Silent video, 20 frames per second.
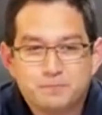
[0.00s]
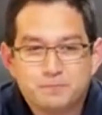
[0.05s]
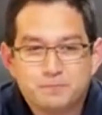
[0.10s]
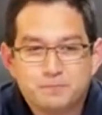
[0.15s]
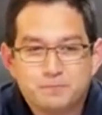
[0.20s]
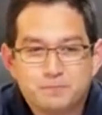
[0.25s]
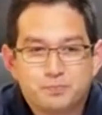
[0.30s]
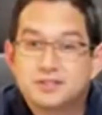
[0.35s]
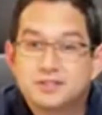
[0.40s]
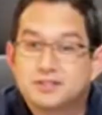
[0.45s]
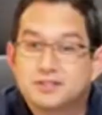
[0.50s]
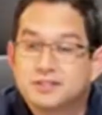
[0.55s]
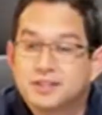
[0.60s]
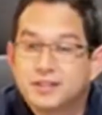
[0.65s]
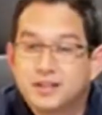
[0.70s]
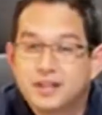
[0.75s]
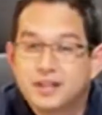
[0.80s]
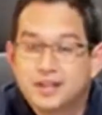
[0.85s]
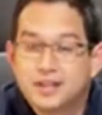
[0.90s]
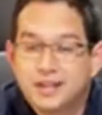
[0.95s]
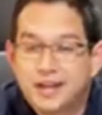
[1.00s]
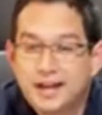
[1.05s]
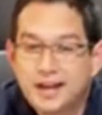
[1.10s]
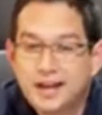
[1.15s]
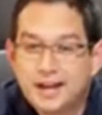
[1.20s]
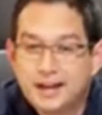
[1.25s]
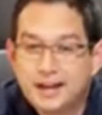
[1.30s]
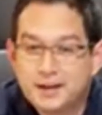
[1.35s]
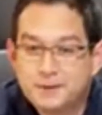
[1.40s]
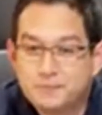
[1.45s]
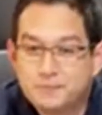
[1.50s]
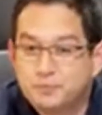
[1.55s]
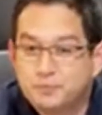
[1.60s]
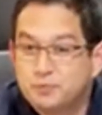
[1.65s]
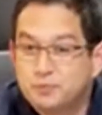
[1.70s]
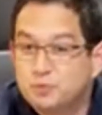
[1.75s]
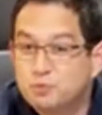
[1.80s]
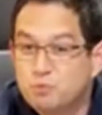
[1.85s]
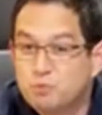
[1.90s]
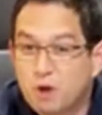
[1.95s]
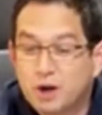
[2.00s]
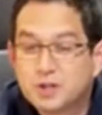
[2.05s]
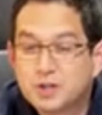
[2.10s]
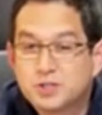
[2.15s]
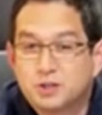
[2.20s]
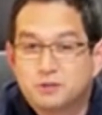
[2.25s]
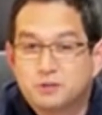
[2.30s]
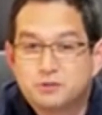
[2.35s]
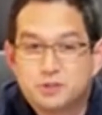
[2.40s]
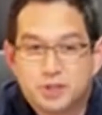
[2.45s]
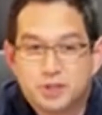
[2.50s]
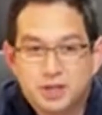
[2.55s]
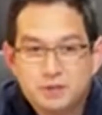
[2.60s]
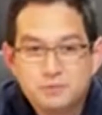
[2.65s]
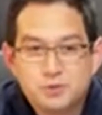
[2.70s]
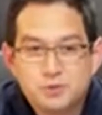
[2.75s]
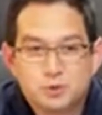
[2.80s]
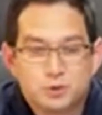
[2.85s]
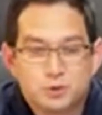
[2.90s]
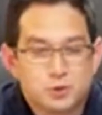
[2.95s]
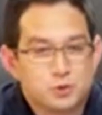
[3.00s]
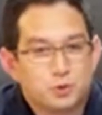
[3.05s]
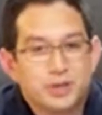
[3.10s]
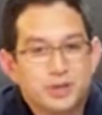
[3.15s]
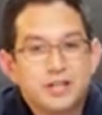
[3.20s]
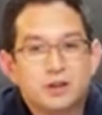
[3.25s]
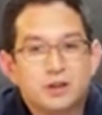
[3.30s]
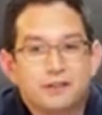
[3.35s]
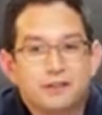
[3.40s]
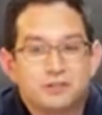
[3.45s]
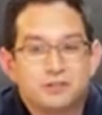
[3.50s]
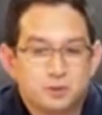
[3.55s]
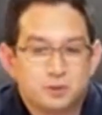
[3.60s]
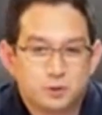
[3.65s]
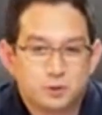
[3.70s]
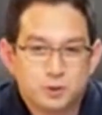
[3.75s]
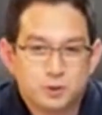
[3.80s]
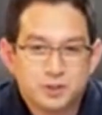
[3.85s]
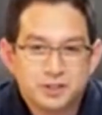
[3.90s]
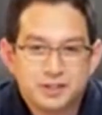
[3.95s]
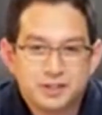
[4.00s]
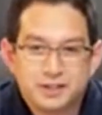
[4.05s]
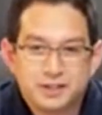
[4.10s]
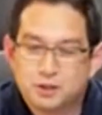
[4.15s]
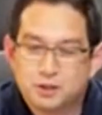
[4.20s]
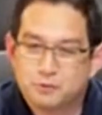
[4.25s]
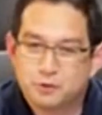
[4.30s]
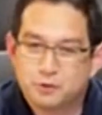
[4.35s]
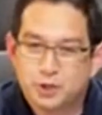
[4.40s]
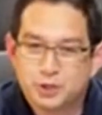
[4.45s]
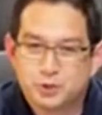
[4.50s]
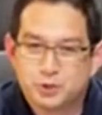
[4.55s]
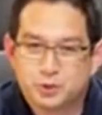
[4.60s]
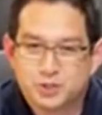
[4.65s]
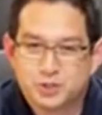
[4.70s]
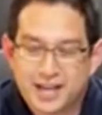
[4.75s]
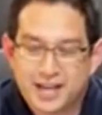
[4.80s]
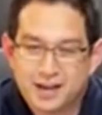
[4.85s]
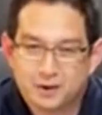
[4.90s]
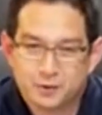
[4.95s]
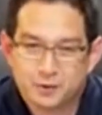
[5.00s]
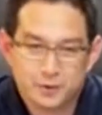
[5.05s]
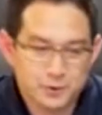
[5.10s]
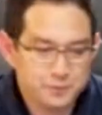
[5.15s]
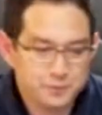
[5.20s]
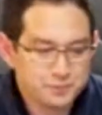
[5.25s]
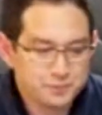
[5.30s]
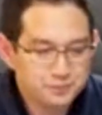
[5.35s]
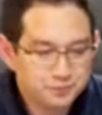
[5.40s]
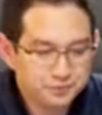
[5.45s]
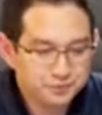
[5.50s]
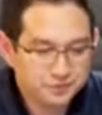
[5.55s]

as well as Microsoft Teams, or as we like to call it, the Virtual Scout Group.